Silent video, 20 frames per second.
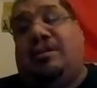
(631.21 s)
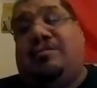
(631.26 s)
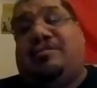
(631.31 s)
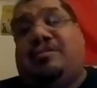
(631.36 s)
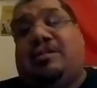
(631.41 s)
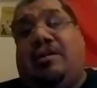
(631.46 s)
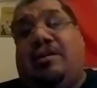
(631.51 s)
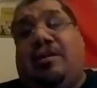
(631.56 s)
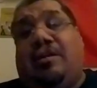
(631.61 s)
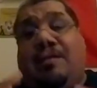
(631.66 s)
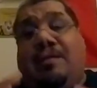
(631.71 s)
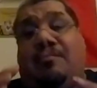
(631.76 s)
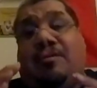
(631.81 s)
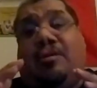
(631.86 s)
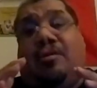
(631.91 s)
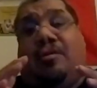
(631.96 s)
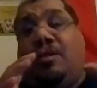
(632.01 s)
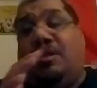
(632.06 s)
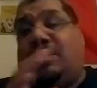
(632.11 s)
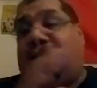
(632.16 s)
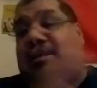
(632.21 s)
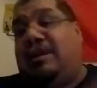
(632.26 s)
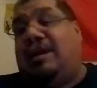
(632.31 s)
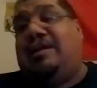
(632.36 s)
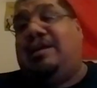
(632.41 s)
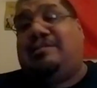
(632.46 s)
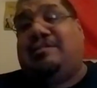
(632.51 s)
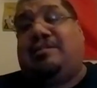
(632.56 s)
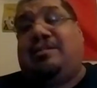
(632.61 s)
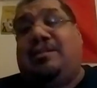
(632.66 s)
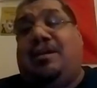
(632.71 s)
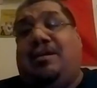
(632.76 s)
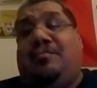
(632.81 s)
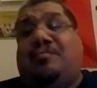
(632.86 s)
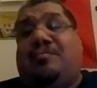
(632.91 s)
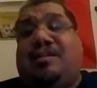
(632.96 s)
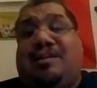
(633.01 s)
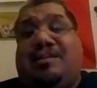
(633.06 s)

you started having all the jazz clubs